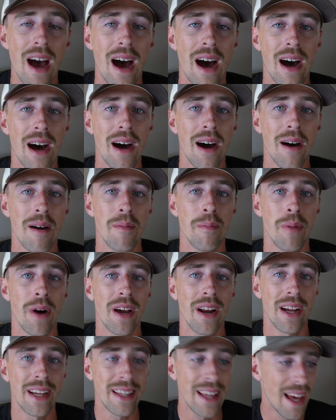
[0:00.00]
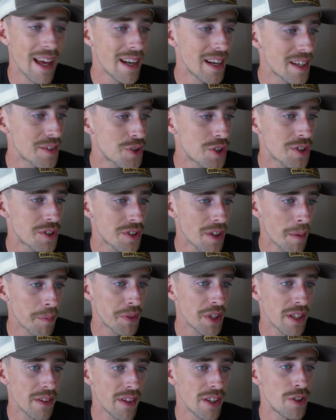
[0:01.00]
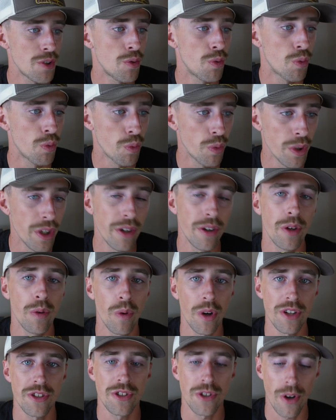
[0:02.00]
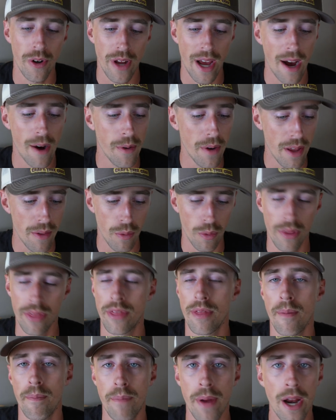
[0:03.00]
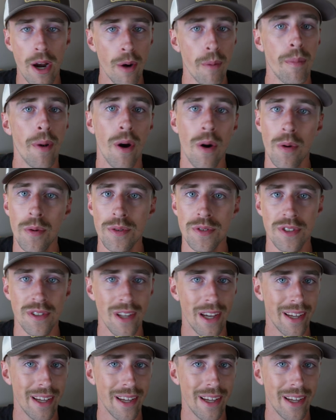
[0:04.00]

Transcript: But again, it's just something that you really want to start out with the bare bones.